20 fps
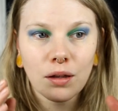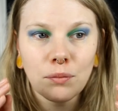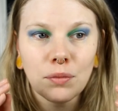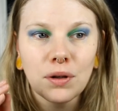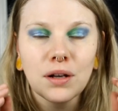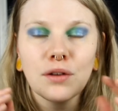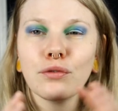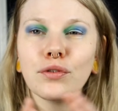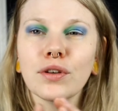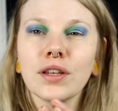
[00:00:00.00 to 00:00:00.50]
But
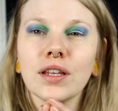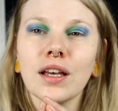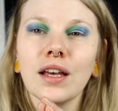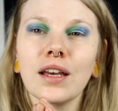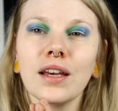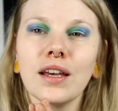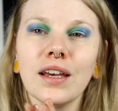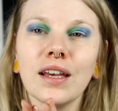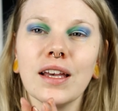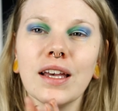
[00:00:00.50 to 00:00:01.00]
I think I
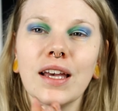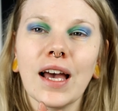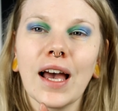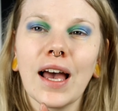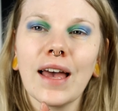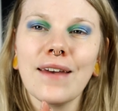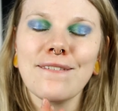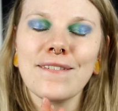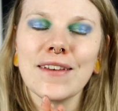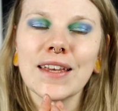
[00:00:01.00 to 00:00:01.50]

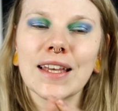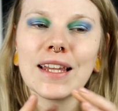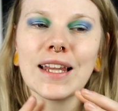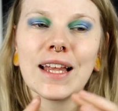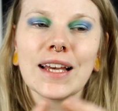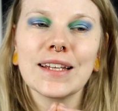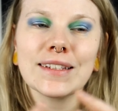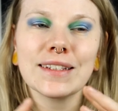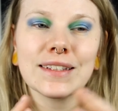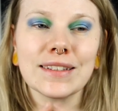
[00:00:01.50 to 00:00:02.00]
I think I
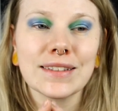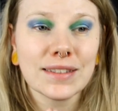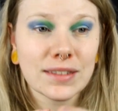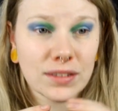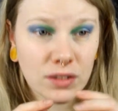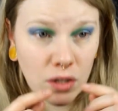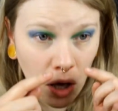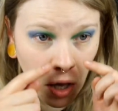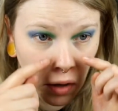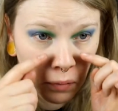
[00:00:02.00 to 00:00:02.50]
like this.
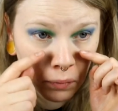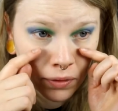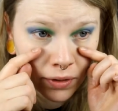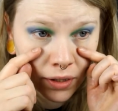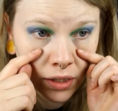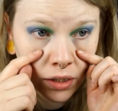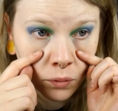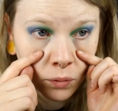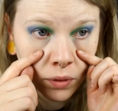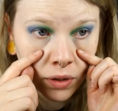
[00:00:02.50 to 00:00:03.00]
So I will
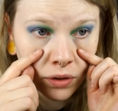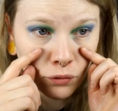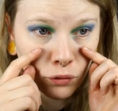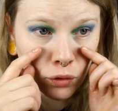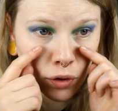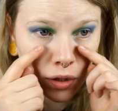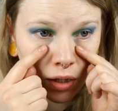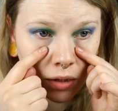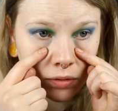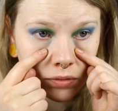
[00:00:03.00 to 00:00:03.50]
take away the
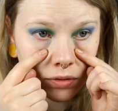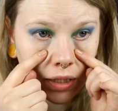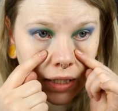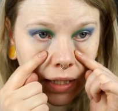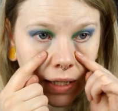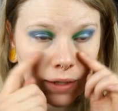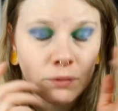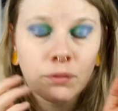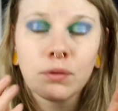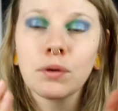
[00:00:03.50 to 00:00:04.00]
fallouts. I
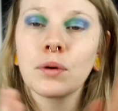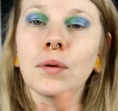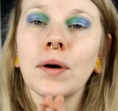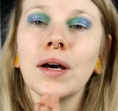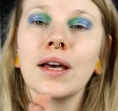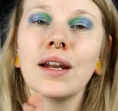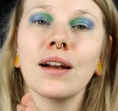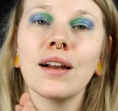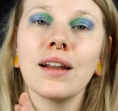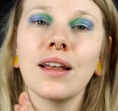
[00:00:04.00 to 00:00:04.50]
have
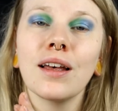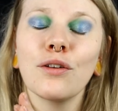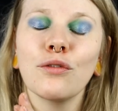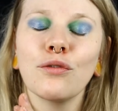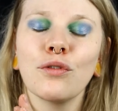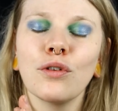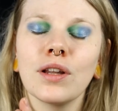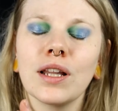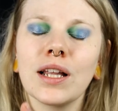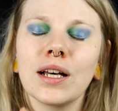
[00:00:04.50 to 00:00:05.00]
quite a lot of
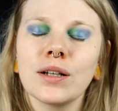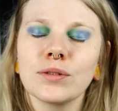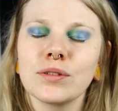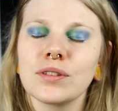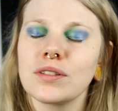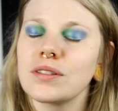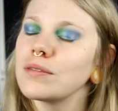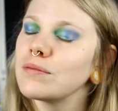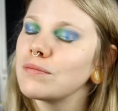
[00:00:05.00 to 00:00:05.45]
fallouts.